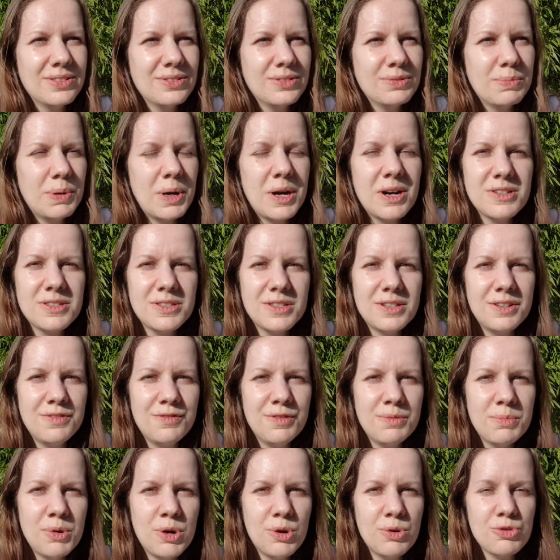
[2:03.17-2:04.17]
positive
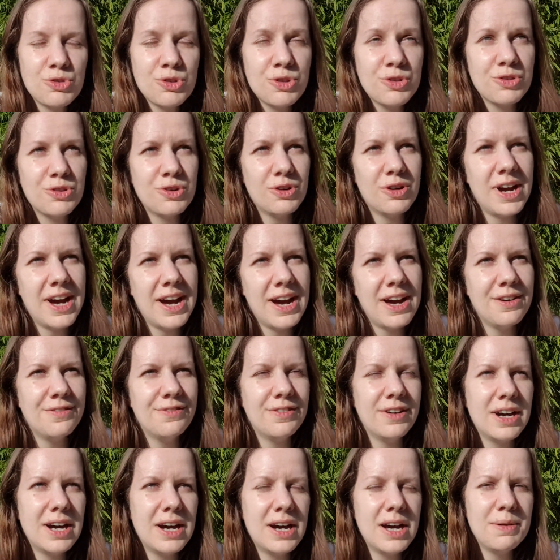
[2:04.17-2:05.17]
emotions are high
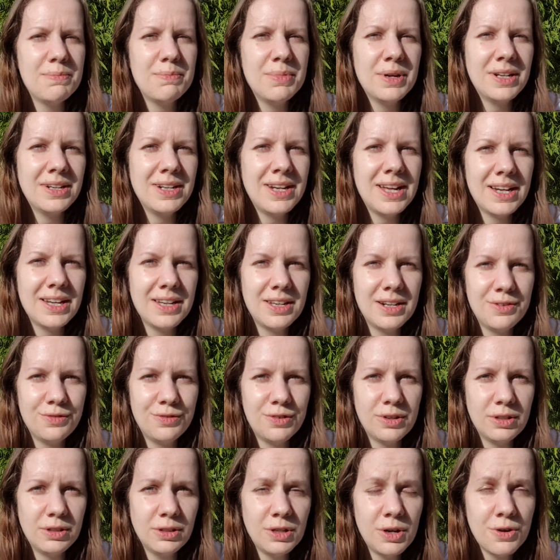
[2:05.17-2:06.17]
vibe and negative
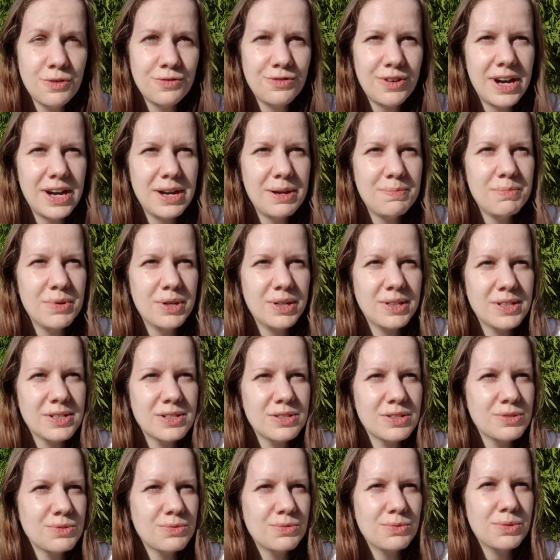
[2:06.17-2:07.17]
or low vibe,
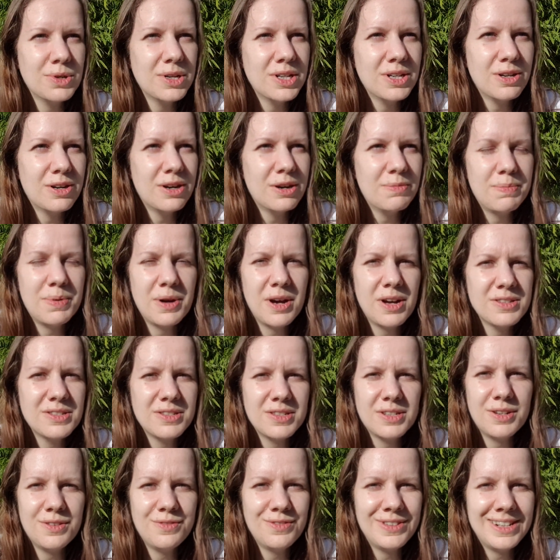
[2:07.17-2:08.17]
because what are
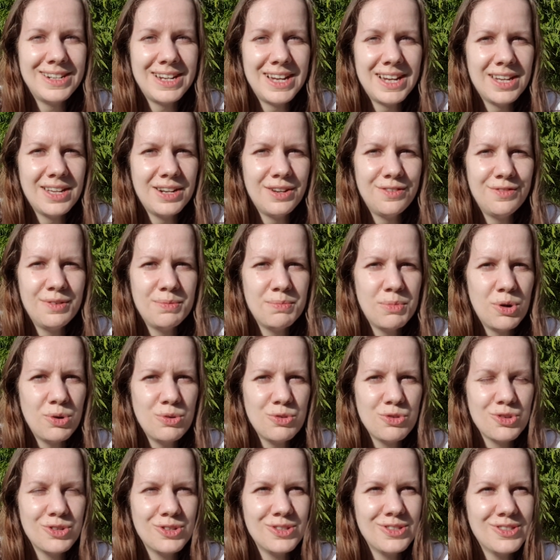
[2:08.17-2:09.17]
positive and negative
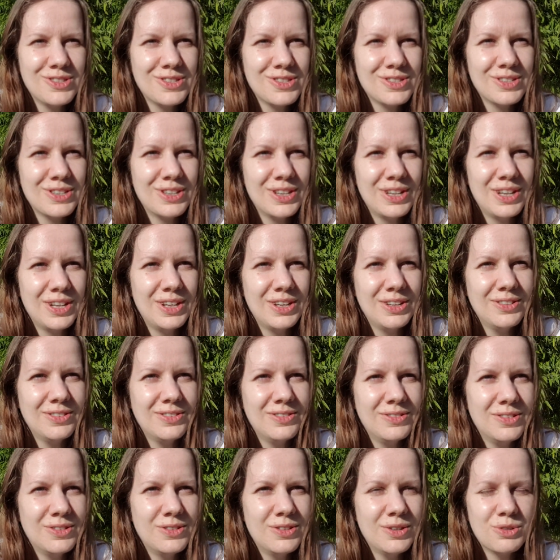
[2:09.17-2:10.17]
emotions?
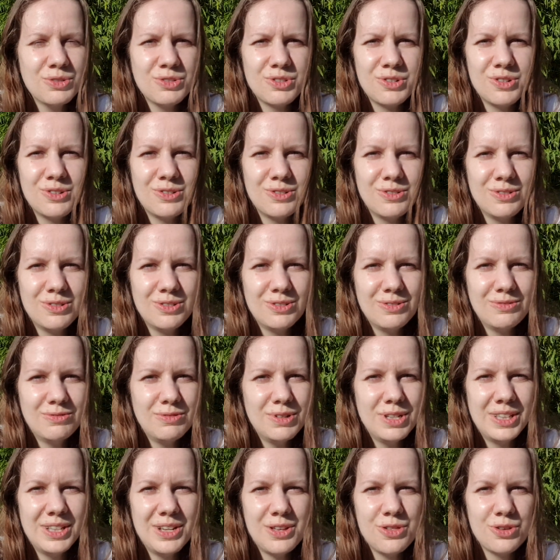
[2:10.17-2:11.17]
Those are
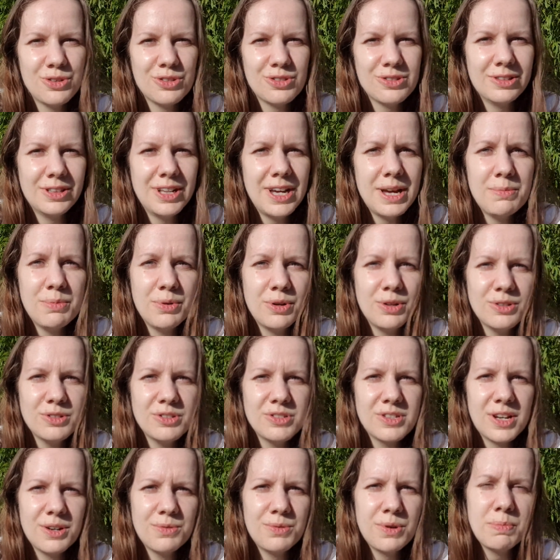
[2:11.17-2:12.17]
really just labels
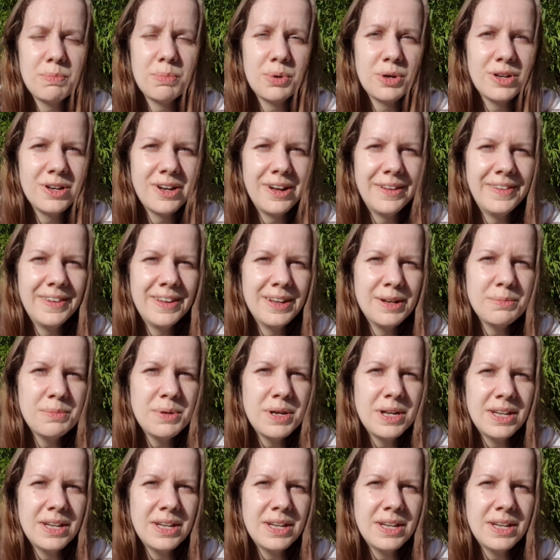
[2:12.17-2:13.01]
that we put on them.